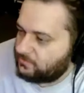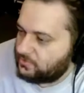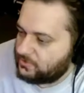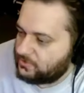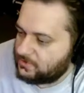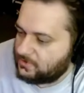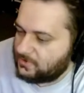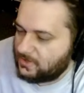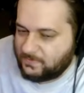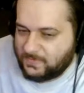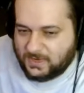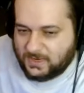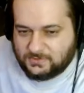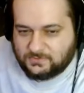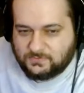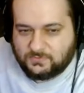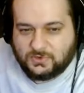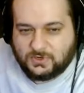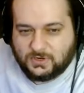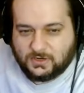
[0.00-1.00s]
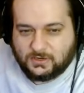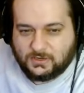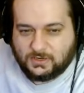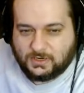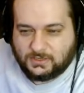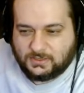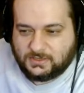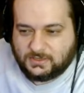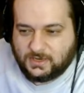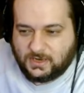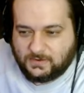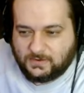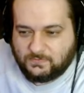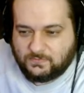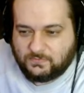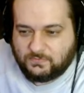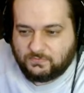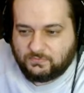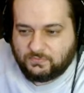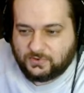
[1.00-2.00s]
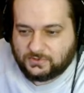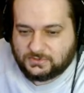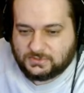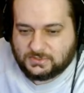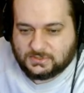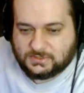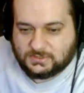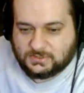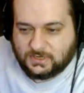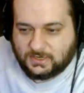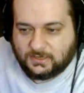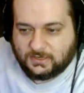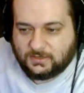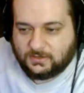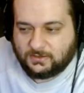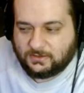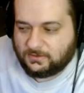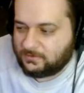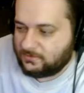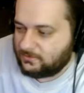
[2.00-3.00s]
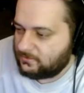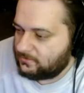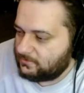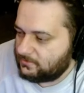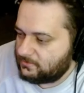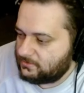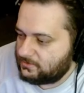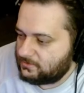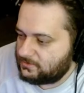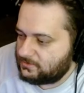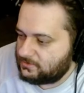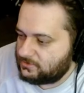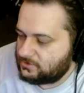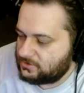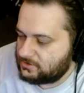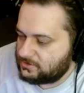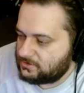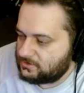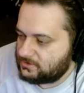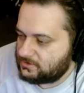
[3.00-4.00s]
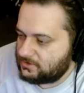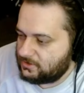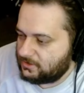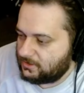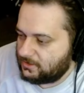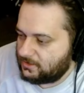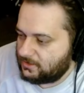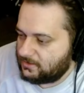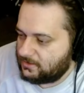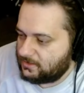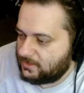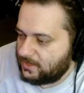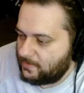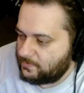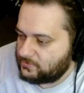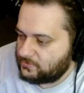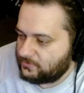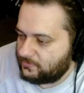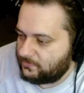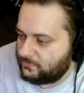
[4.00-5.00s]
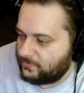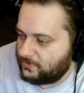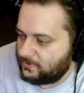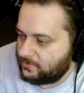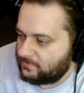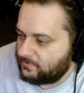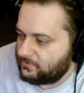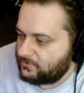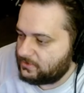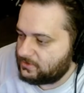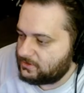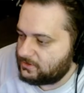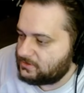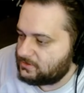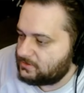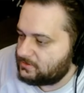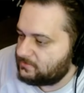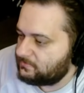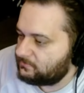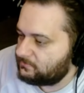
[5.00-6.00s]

Imagine putting on a dead person's hand just to capture fingerprints.